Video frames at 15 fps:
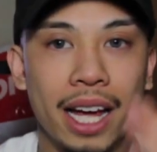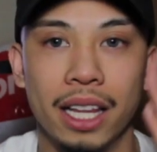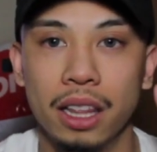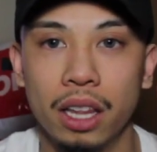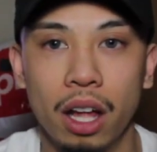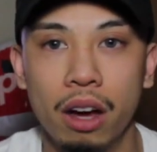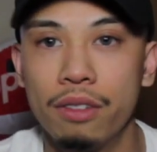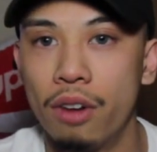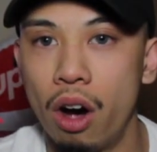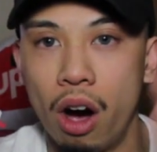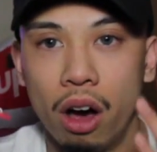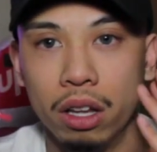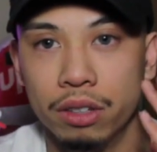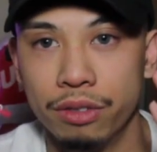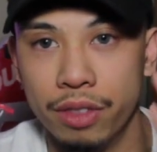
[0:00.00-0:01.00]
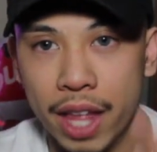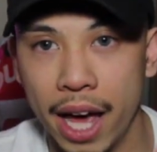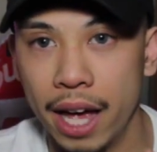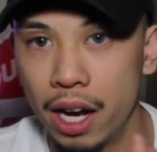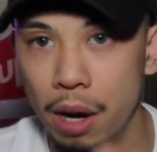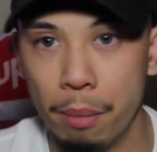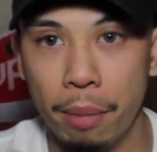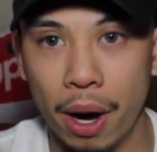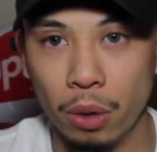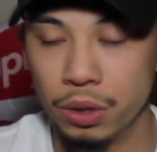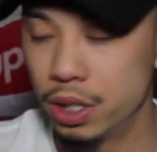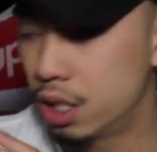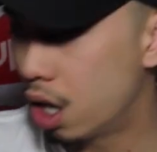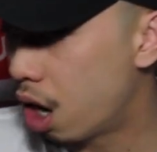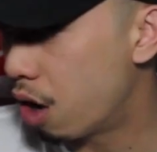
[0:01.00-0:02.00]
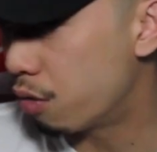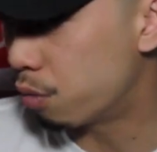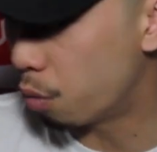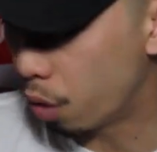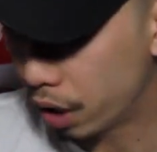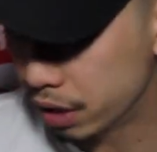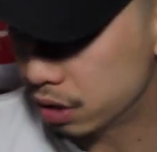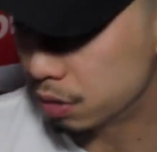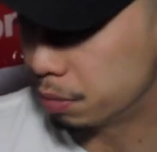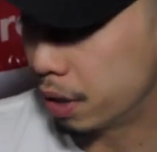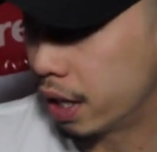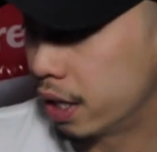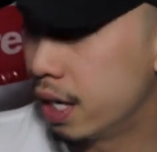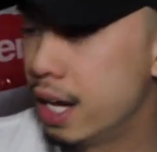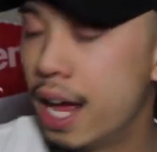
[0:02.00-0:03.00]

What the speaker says: I love all of that about the off-whites, man.